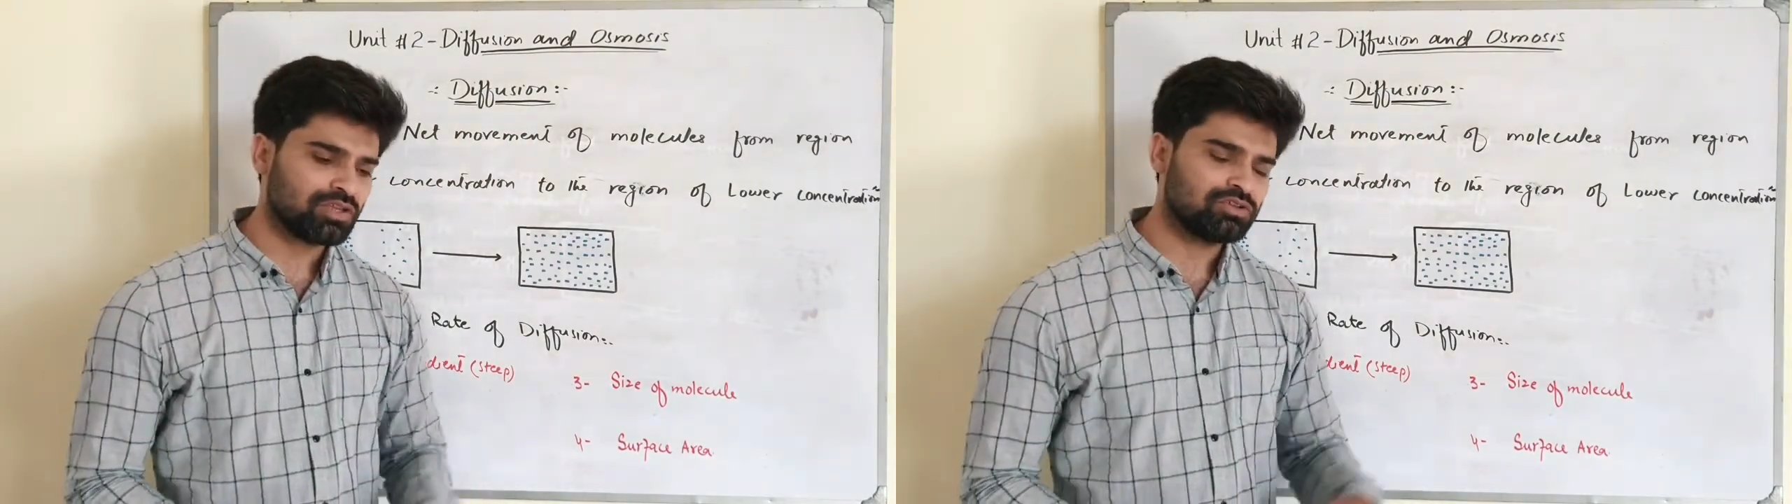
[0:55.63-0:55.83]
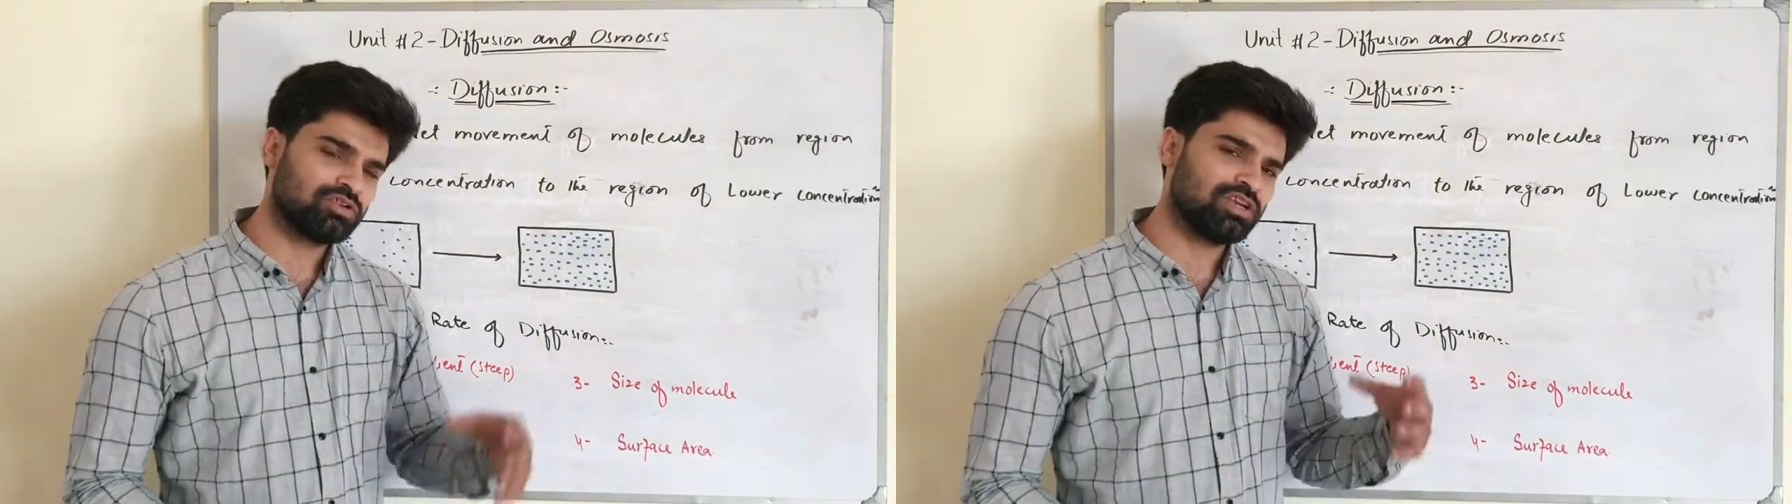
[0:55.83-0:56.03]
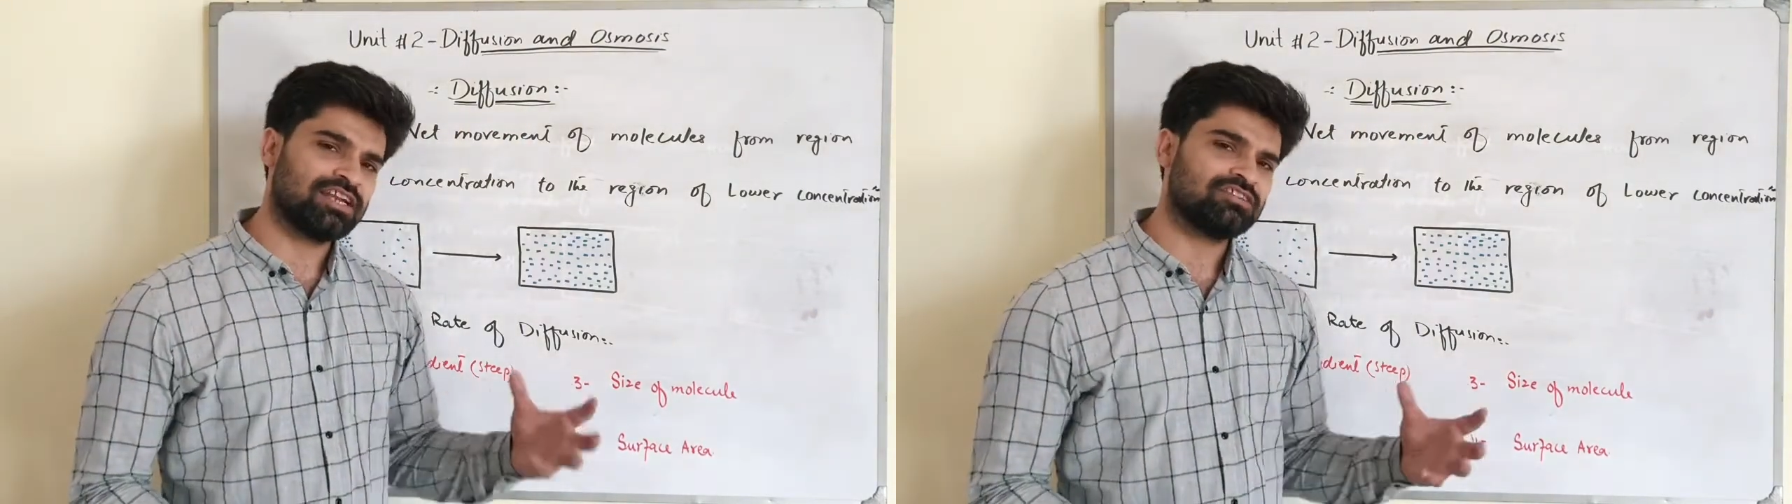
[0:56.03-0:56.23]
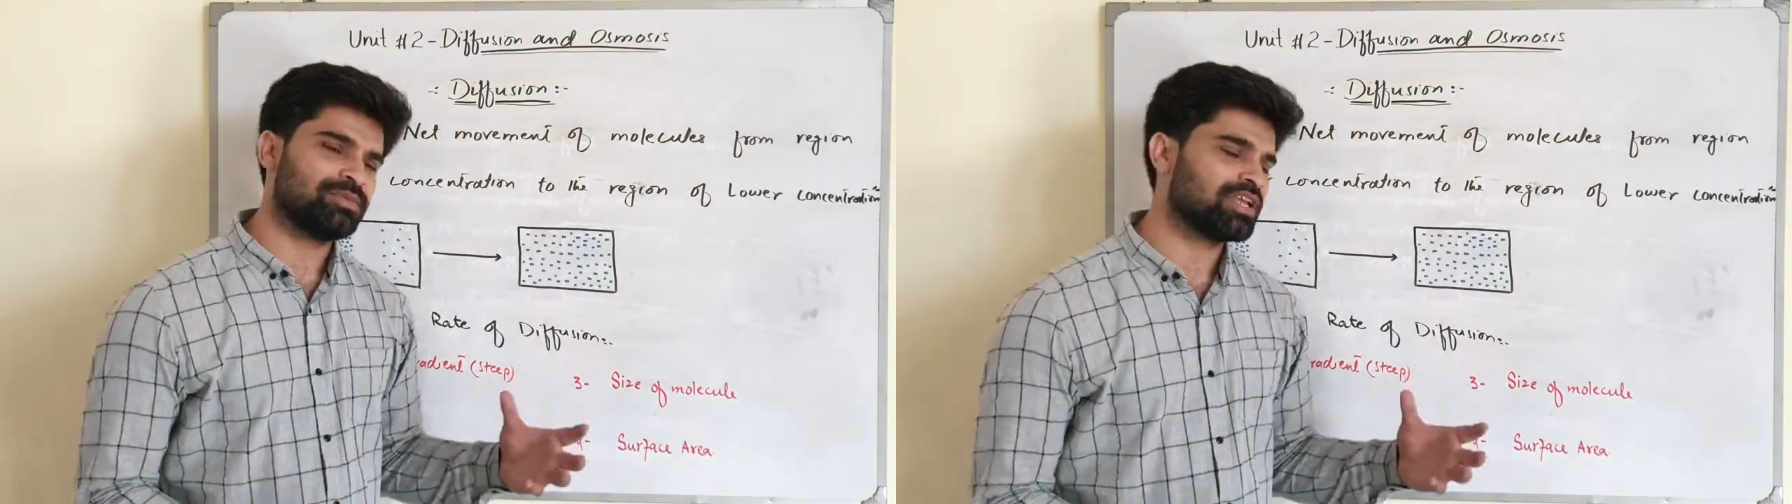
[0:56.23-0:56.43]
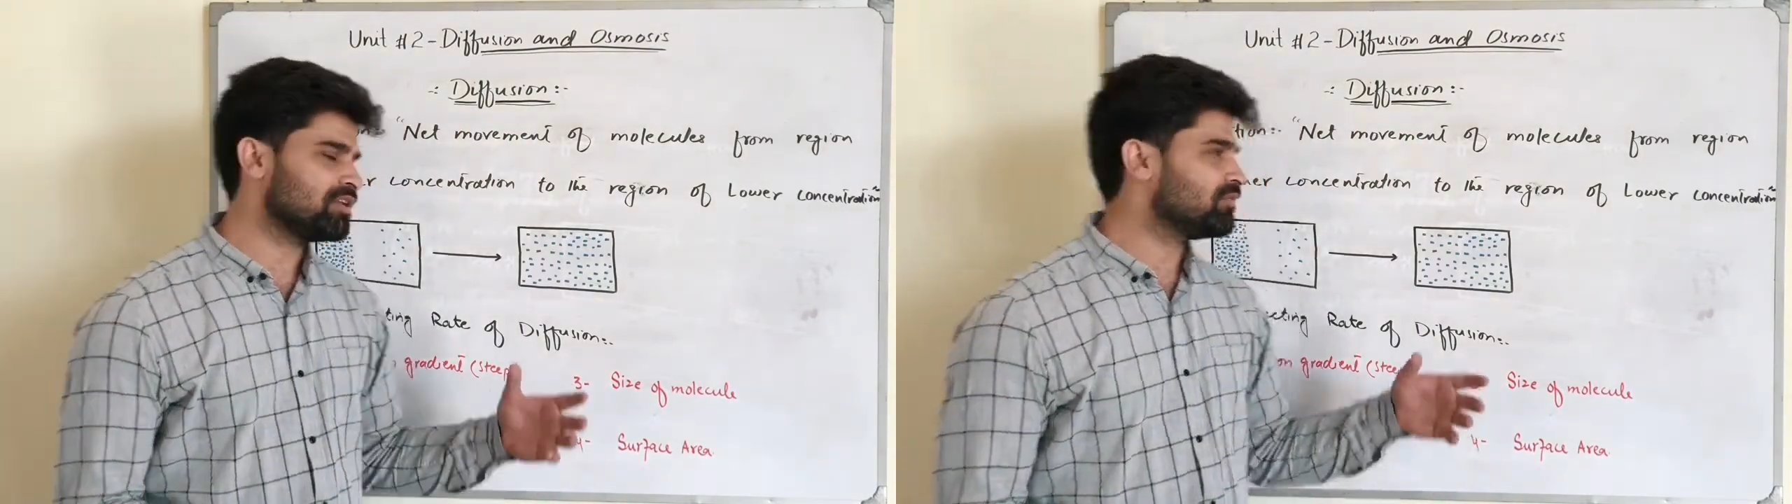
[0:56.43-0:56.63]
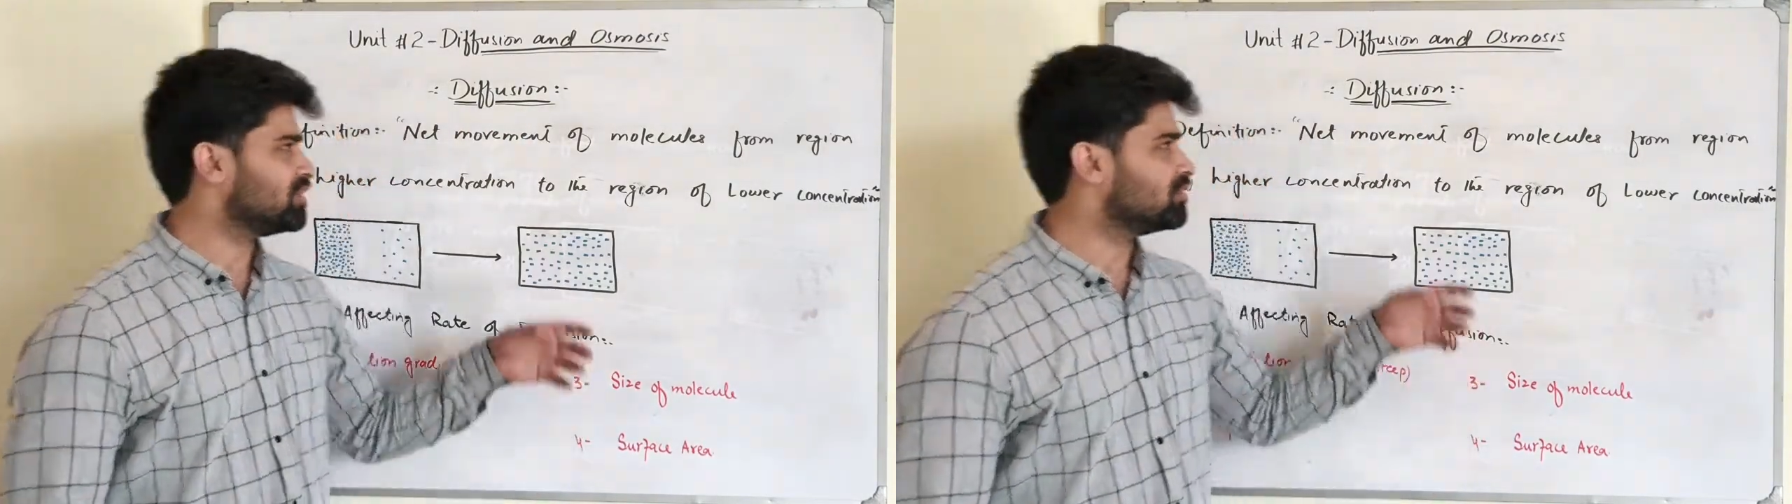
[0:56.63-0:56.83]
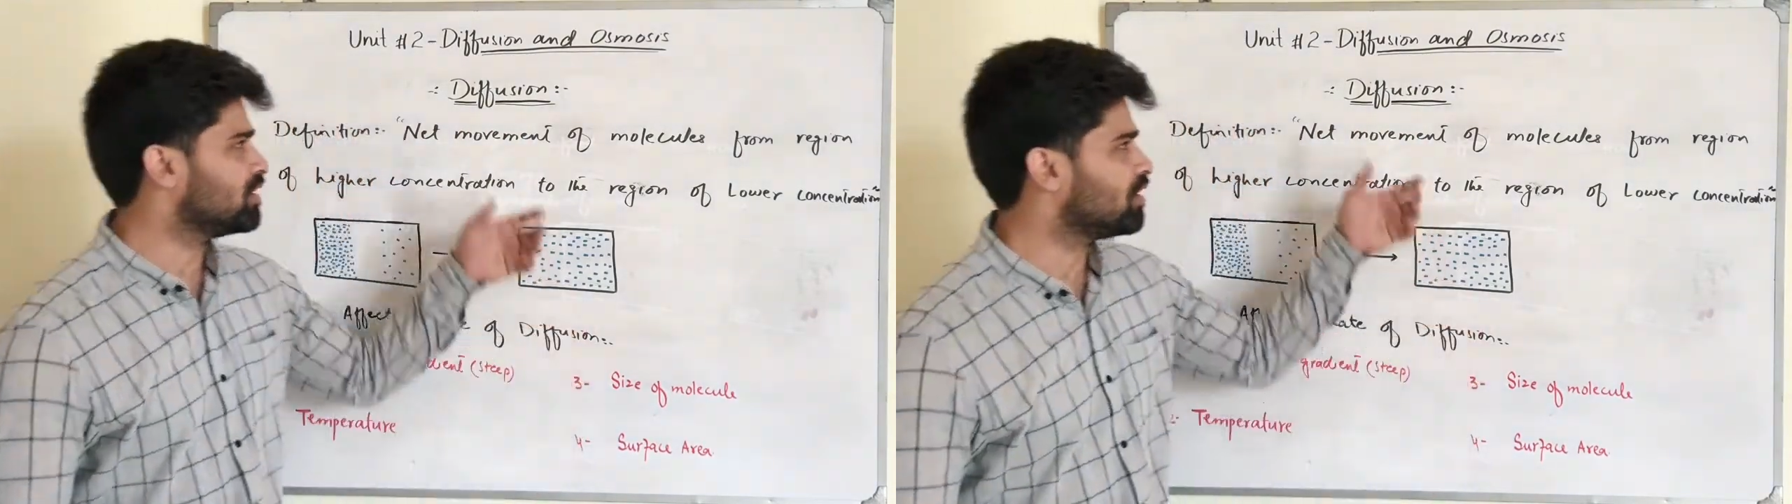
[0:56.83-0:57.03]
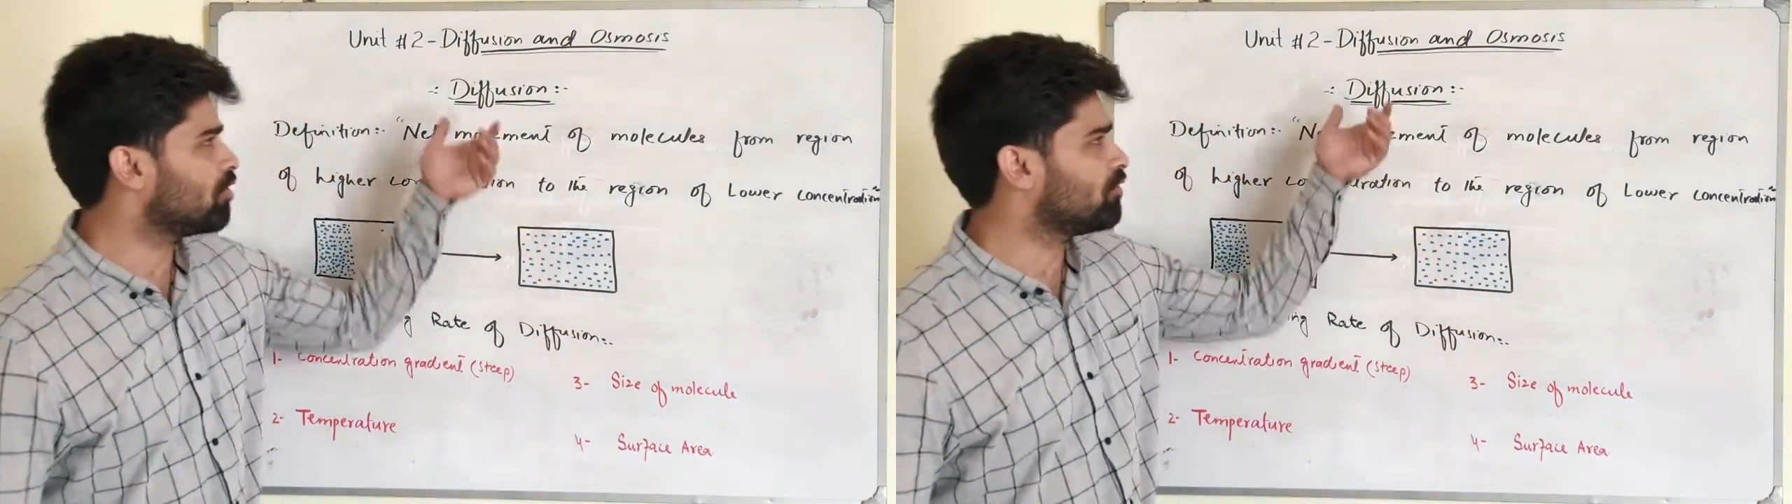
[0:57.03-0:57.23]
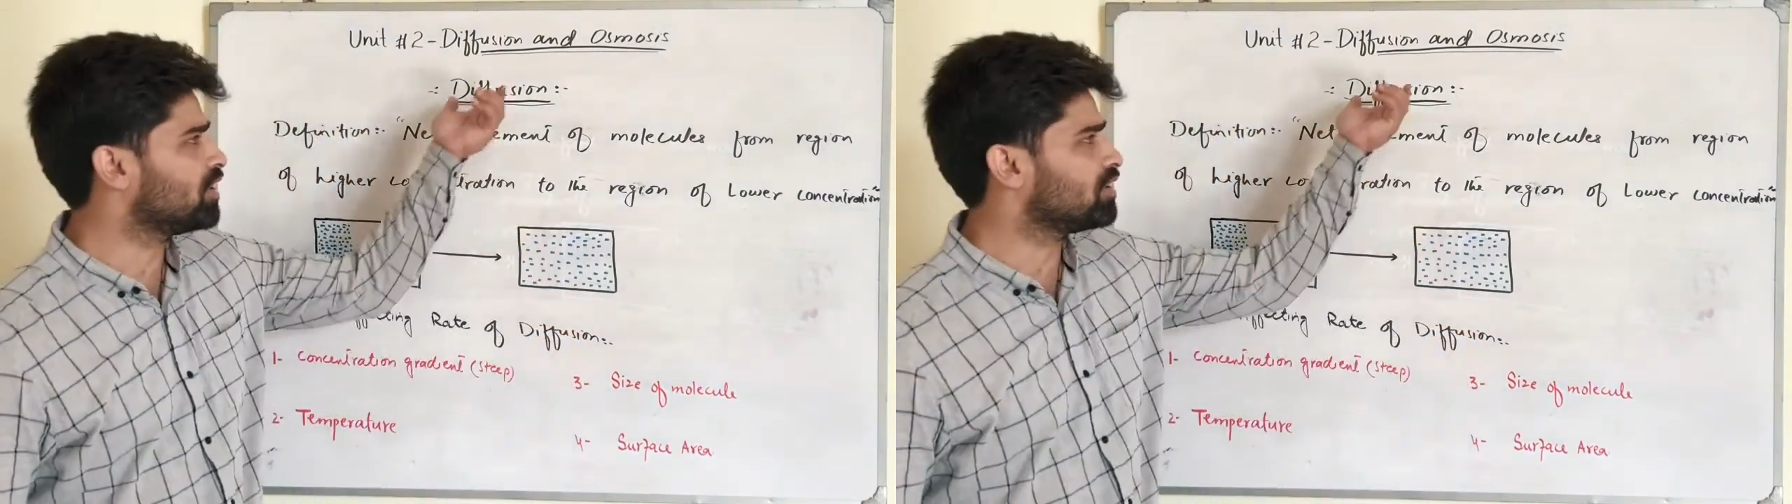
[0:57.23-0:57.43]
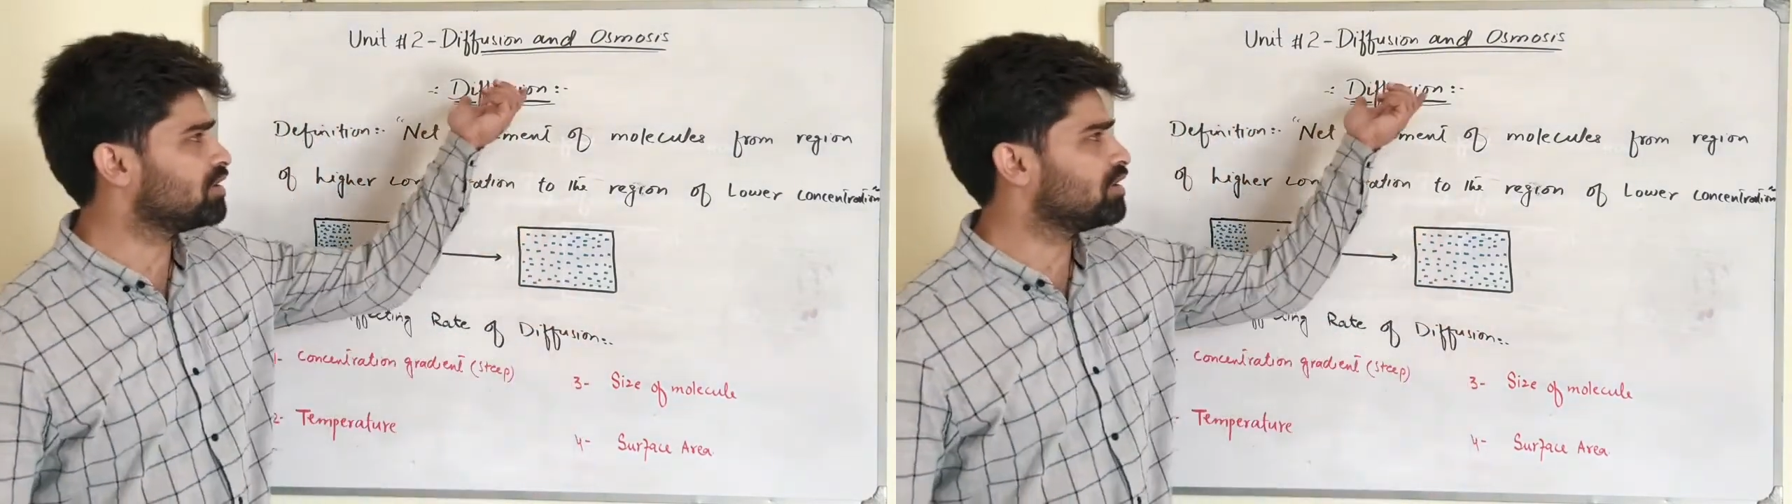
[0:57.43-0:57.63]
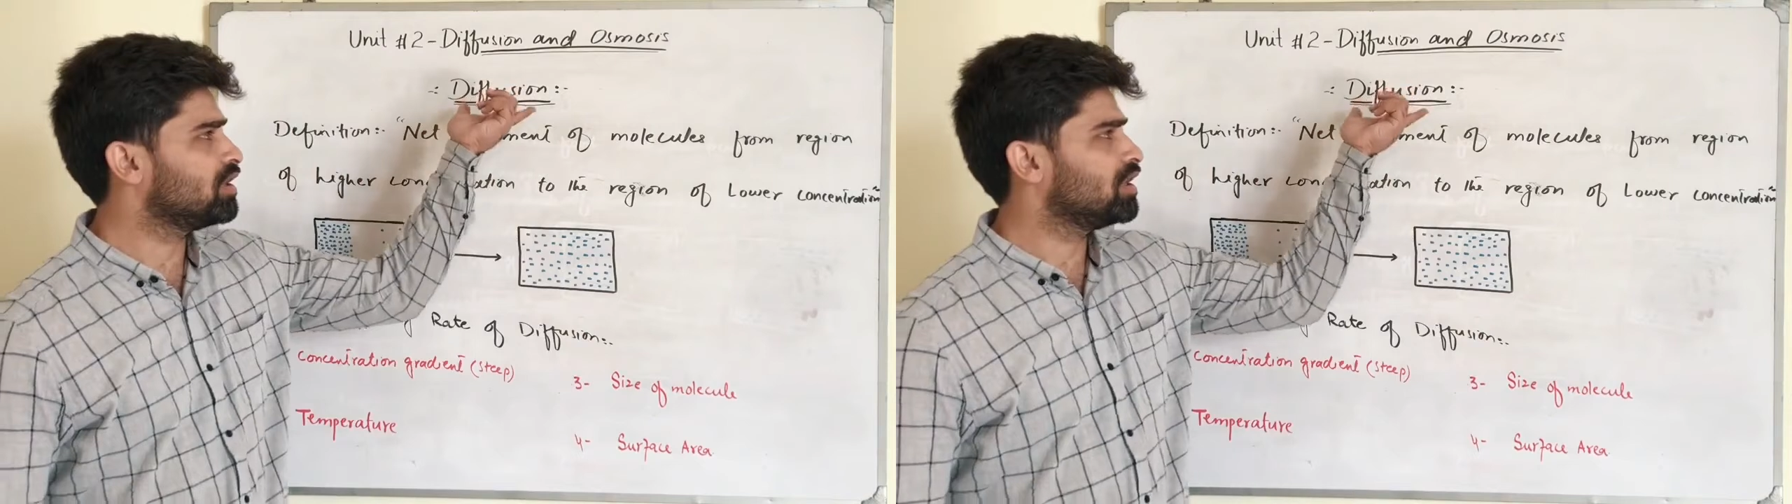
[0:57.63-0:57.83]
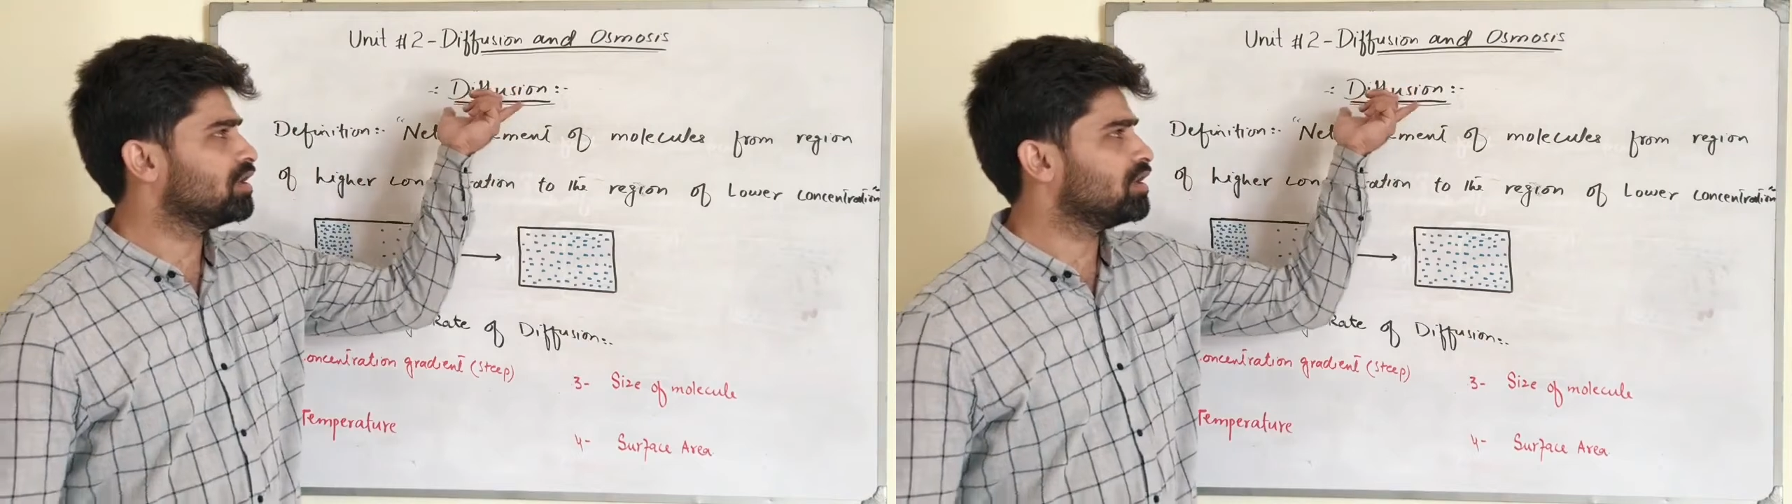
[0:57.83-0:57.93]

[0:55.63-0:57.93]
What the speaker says: So let's begin with our